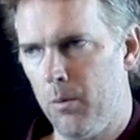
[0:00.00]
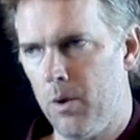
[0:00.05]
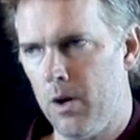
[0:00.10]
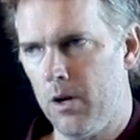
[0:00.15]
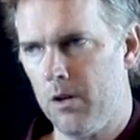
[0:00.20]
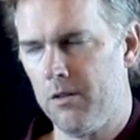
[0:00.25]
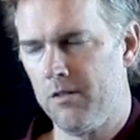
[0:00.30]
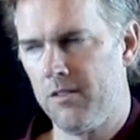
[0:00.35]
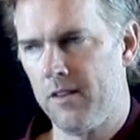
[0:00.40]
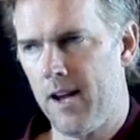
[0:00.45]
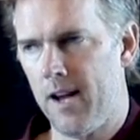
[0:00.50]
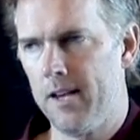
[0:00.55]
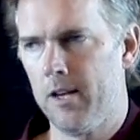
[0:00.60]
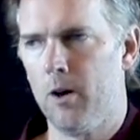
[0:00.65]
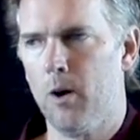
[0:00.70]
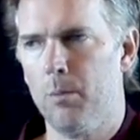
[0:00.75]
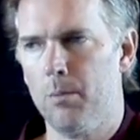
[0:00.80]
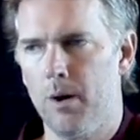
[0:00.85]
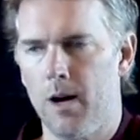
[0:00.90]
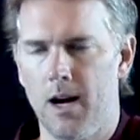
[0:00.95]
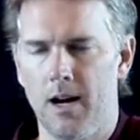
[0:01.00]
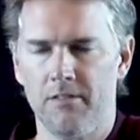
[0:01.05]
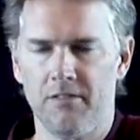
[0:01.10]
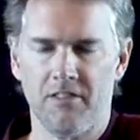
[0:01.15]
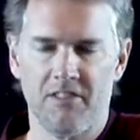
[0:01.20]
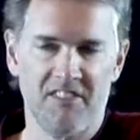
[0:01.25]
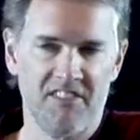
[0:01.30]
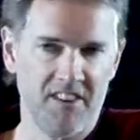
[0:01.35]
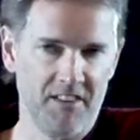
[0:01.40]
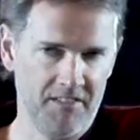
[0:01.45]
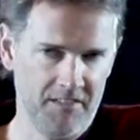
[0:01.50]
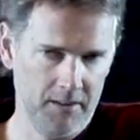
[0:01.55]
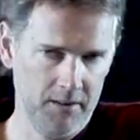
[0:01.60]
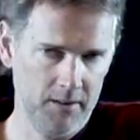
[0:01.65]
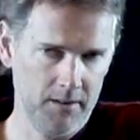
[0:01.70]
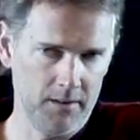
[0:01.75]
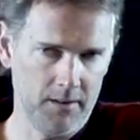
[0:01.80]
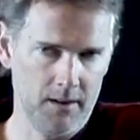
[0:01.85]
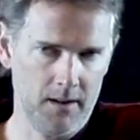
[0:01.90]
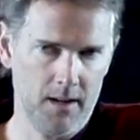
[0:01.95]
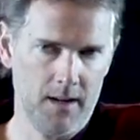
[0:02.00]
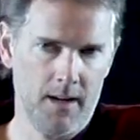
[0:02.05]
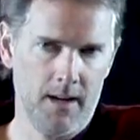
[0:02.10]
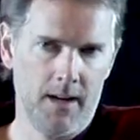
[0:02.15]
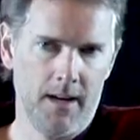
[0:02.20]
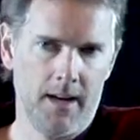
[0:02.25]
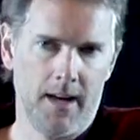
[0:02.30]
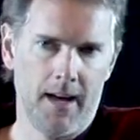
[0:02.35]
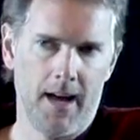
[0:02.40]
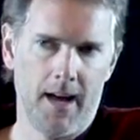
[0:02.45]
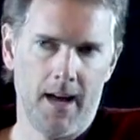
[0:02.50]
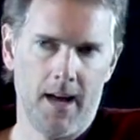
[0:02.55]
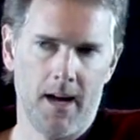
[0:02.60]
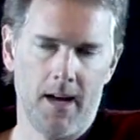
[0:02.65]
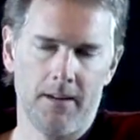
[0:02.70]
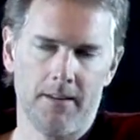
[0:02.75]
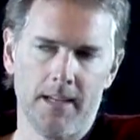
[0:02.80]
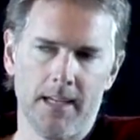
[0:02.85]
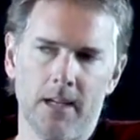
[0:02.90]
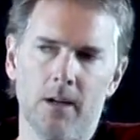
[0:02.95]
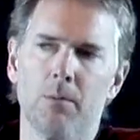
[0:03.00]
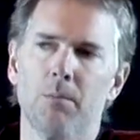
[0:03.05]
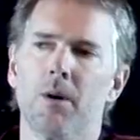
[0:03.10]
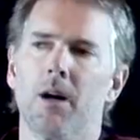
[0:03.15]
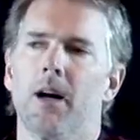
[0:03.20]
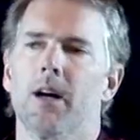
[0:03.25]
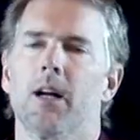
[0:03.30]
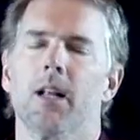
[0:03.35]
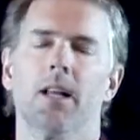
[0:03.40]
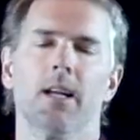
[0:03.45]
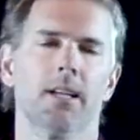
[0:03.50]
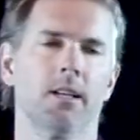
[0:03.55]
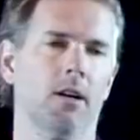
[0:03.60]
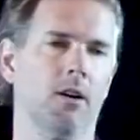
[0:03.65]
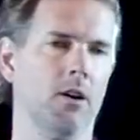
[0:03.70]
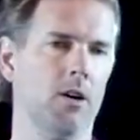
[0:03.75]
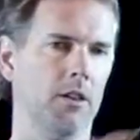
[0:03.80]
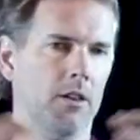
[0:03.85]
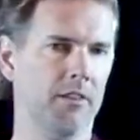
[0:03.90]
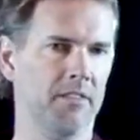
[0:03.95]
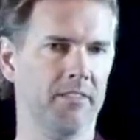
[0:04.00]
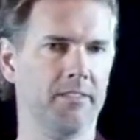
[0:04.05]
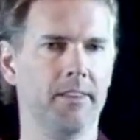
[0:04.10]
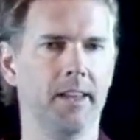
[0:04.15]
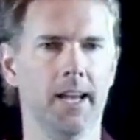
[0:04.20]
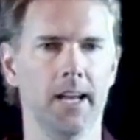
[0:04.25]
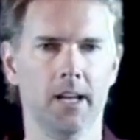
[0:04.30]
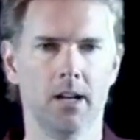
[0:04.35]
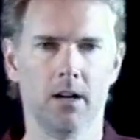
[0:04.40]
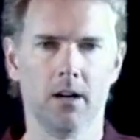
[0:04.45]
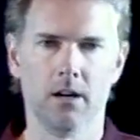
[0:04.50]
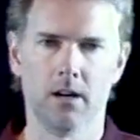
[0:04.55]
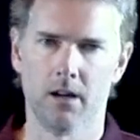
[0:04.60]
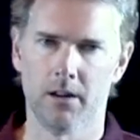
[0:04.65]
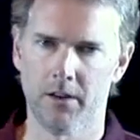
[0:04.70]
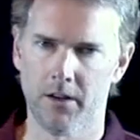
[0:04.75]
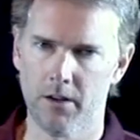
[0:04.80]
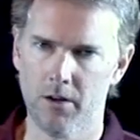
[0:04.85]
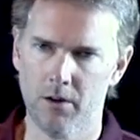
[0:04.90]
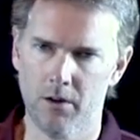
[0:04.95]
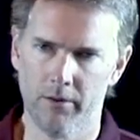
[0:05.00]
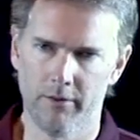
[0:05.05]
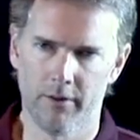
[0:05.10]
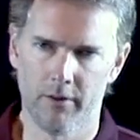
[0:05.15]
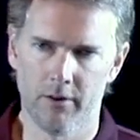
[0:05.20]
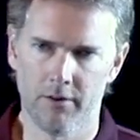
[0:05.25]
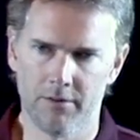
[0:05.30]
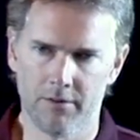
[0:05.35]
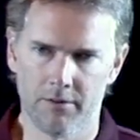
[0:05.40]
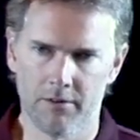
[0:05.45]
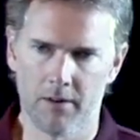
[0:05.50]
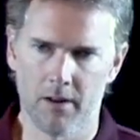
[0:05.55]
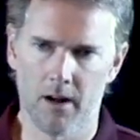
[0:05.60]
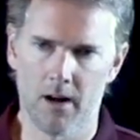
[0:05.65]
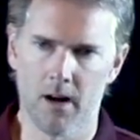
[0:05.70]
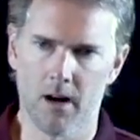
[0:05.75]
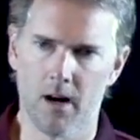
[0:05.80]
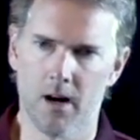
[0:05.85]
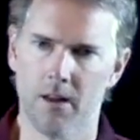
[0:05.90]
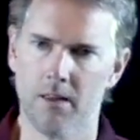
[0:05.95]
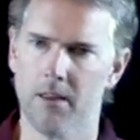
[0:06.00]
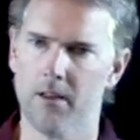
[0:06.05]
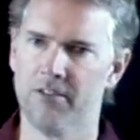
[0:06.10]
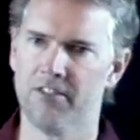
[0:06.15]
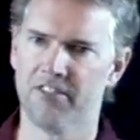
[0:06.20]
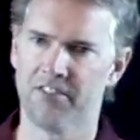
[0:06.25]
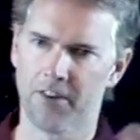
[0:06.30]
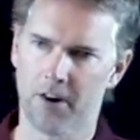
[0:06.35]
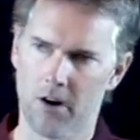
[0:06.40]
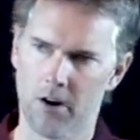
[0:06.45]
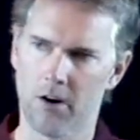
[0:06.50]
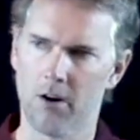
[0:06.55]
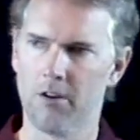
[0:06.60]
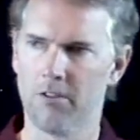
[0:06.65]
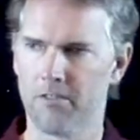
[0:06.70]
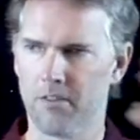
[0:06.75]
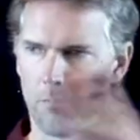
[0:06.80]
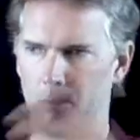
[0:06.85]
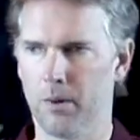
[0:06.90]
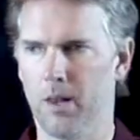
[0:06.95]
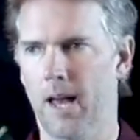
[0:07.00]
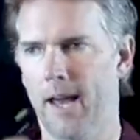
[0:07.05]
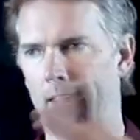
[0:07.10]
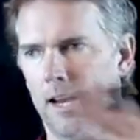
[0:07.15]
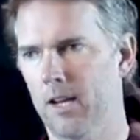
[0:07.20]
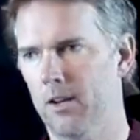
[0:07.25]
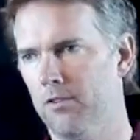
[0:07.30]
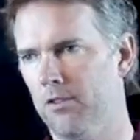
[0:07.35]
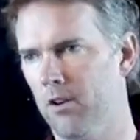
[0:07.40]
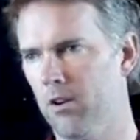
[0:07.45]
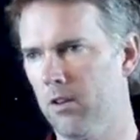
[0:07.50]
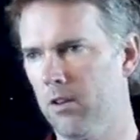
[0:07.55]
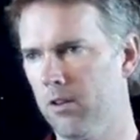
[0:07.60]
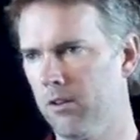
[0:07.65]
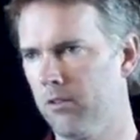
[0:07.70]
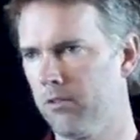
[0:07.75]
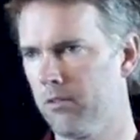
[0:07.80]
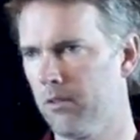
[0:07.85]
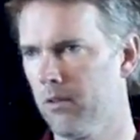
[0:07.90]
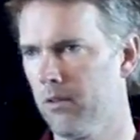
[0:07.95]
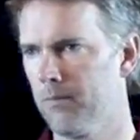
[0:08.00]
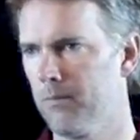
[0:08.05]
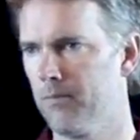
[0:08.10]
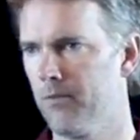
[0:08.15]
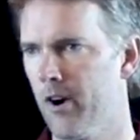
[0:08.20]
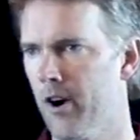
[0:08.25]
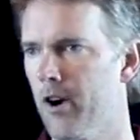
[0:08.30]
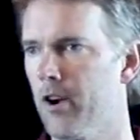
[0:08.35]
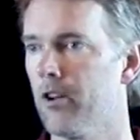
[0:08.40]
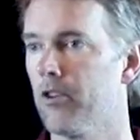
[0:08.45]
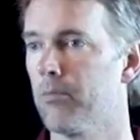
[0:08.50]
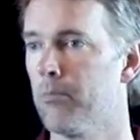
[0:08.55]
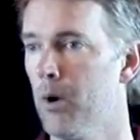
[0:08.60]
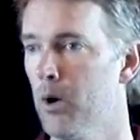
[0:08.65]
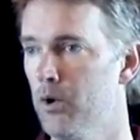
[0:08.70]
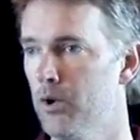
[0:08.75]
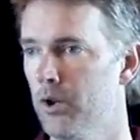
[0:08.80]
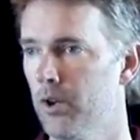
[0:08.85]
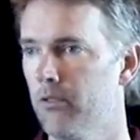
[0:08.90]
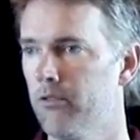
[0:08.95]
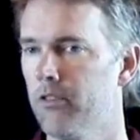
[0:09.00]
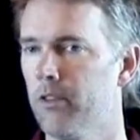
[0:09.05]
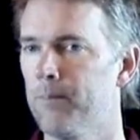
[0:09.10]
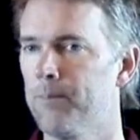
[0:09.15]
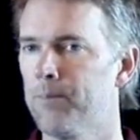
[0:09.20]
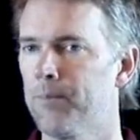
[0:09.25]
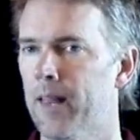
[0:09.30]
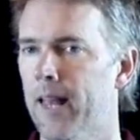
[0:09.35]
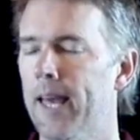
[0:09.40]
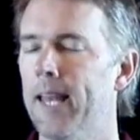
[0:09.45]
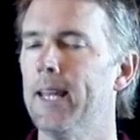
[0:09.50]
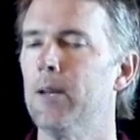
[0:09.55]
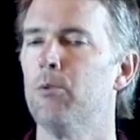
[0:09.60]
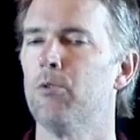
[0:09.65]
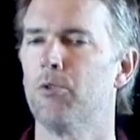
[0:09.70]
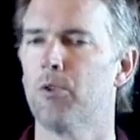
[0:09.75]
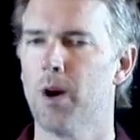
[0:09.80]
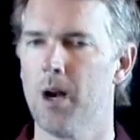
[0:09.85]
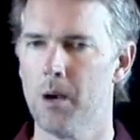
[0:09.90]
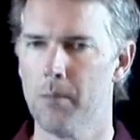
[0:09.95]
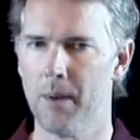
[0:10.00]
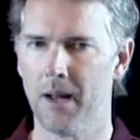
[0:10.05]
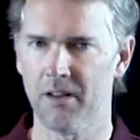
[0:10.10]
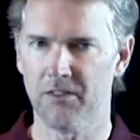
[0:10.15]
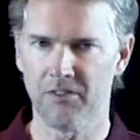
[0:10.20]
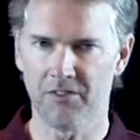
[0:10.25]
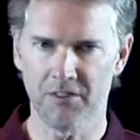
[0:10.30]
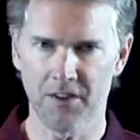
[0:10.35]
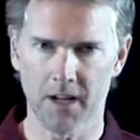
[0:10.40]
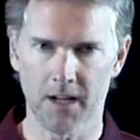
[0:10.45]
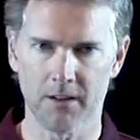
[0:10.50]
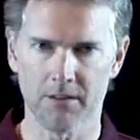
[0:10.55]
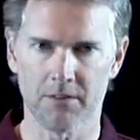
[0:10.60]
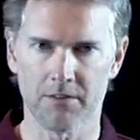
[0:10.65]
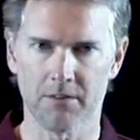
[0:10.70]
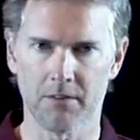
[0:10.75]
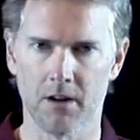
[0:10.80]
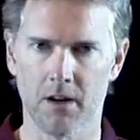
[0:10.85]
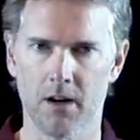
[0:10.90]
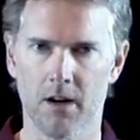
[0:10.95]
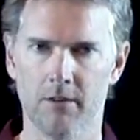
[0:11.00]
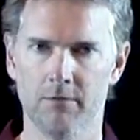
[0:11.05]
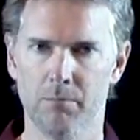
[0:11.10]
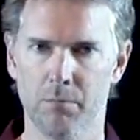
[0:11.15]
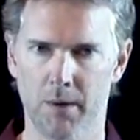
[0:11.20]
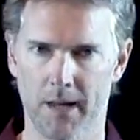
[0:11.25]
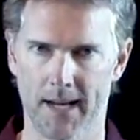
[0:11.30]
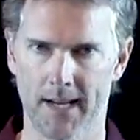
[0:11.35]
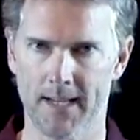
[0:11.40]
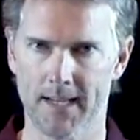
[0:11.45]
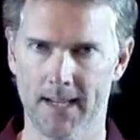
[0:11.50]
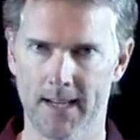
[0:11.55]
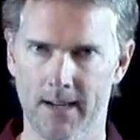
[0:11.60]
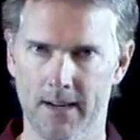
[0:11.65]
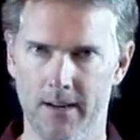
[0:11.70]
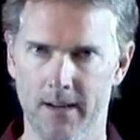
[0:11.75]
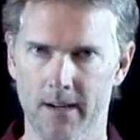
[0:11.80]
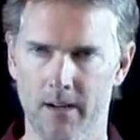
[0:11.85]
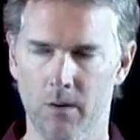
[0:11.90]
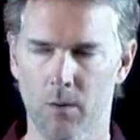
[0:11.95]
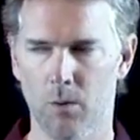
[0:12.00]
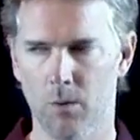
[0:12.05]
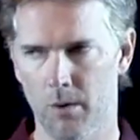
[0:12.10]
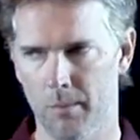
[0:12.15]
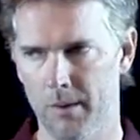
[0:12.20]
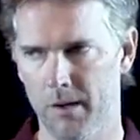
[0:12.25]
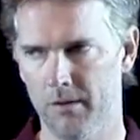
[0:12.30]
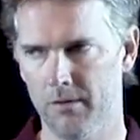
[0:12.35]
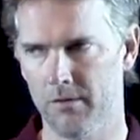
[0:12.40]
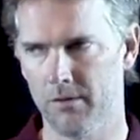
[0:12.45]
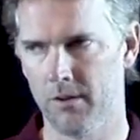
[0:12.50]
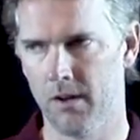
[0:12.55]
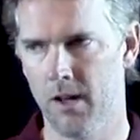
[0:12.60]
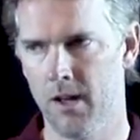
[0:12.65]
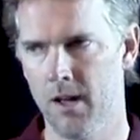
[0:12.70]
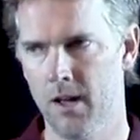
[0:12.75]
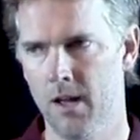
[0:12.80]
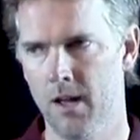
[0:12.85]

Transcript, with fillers: was Tycho Brahe's assistant and Tycho Brahe collected all this data on the universe, uh, the stars, the planets, all these various motions, and he was trying to make sense of planetary orbits.